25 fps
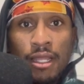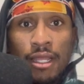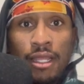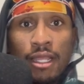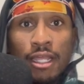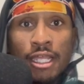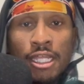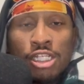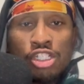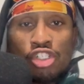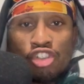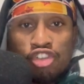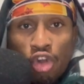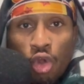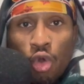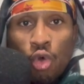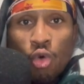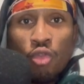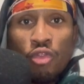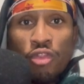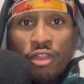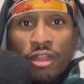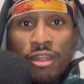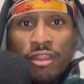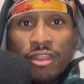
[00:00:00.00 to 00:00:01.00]

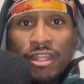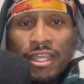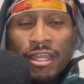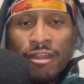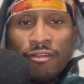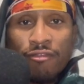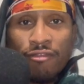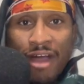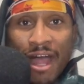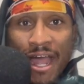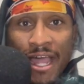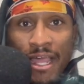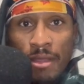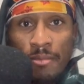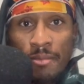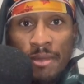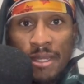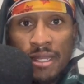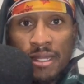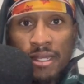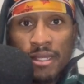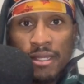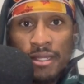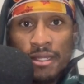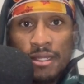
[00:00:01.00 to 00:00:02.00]
control the
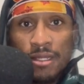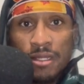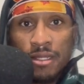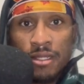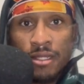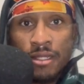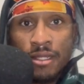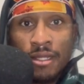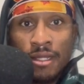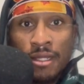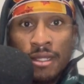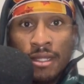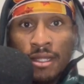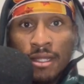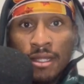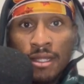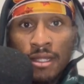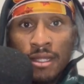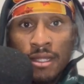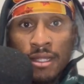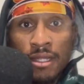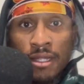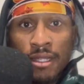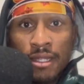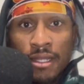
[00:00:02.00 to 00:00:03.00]
environment.
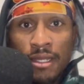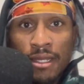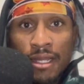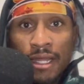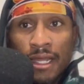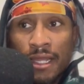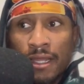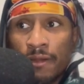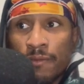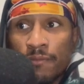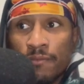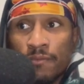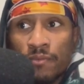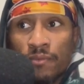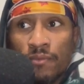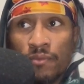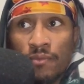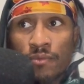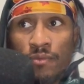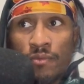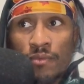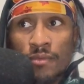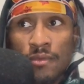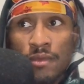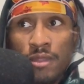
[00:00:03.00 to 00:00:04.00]
Like,
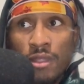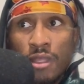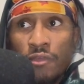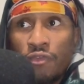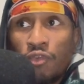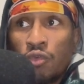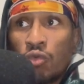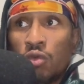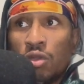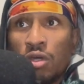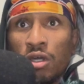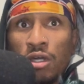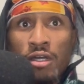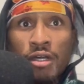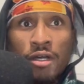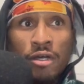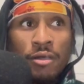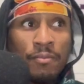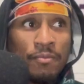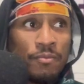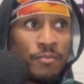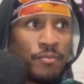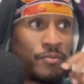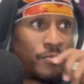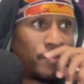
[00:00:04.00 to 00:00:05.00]
if you look
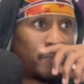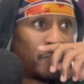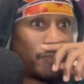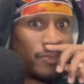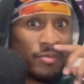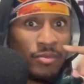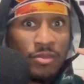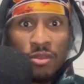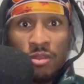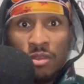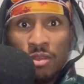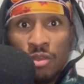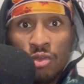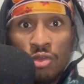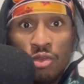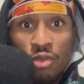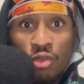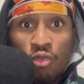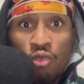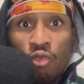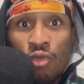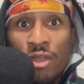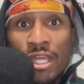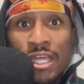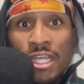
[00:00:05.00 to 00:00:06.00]
up the
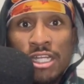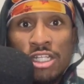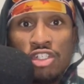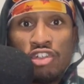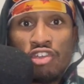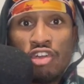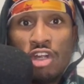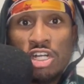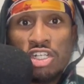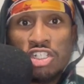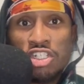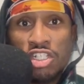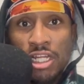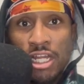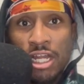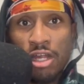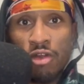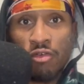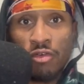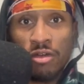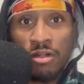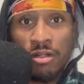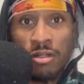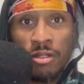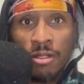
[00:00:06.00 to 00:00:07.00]
Reconstruction
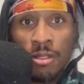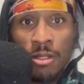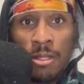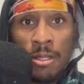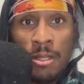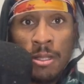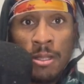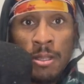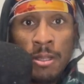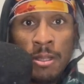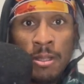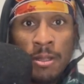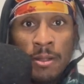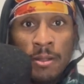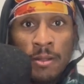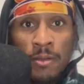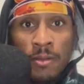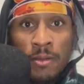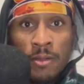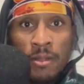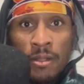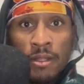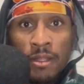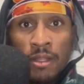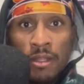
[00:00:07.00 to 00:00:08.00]
era,
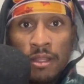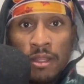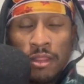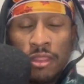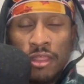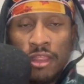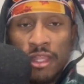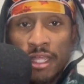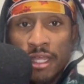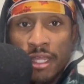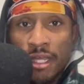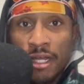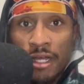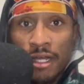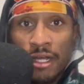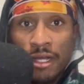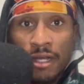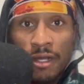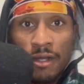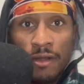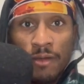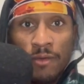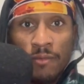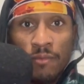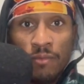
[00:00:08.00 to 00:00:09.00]

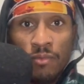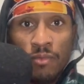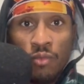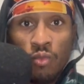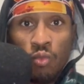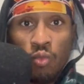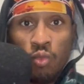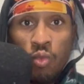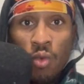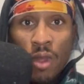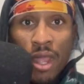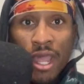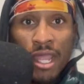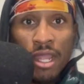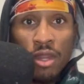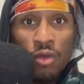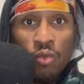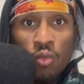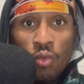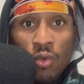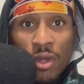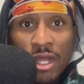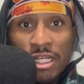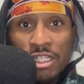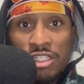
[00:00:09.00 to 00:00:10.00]
the way
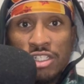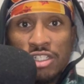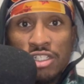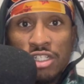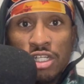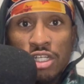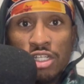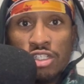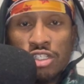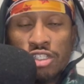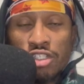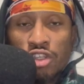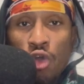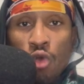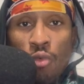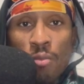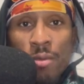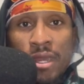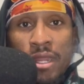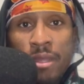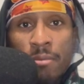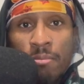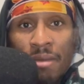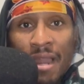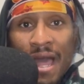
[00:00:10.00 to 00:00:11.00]
in which so
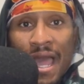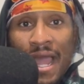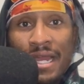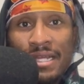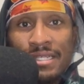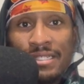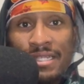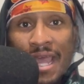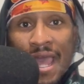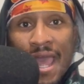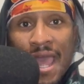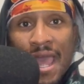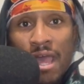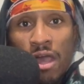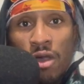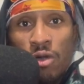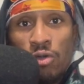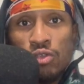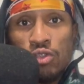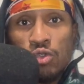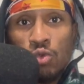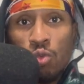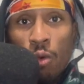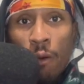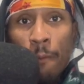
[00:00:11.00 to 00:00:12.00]
many black
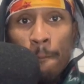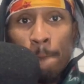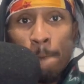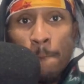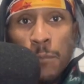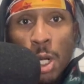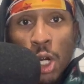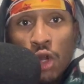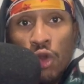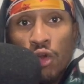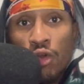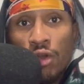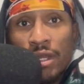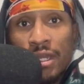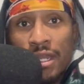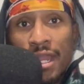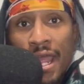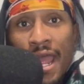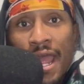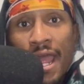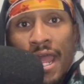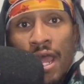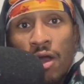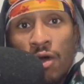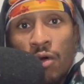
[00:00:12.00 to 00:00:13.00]
towns were burnt
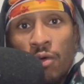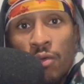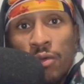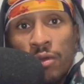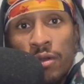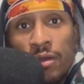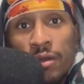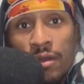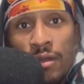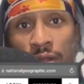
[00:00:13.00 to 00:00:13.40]
down